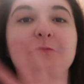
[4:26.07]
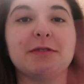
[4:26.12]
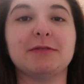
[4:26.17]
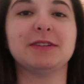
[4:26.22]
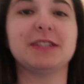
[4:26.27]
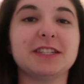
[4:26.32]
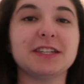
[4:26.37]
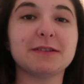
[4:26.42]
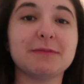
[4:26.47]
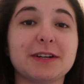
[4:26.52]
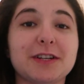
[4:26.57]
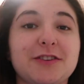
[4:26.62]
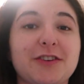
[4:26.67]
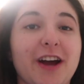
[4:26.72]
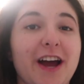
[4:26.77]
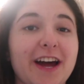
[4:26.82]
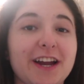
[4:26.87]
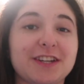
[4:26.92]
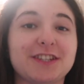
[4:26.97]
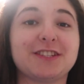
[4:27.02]
but it was still in my
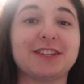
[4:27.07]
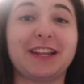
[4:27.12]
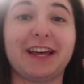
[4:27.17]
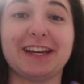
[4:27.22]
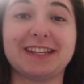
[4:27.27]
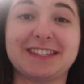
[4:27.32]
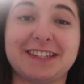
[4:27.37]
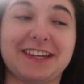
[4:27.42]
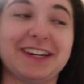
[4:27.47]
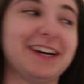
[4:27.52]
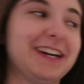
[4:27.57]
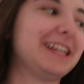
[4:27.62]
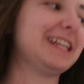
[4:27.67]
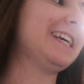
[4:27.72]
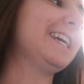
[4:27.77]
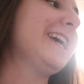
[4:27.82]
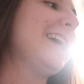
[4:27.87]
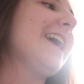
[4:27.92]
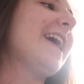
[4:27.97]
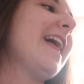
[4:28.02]
trash, so that's
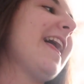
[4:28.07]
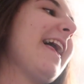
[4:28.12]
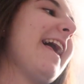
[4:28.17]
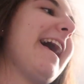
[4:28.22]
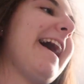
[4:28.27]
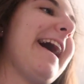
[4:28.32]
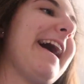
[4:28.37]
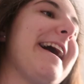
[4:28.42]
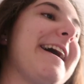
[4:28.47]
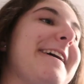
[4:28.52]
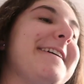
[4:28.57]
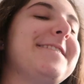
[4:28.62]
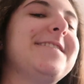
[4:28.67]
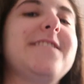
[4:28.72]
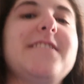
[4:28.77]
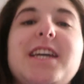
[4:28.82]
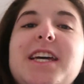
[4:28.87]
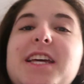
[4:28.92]
good. And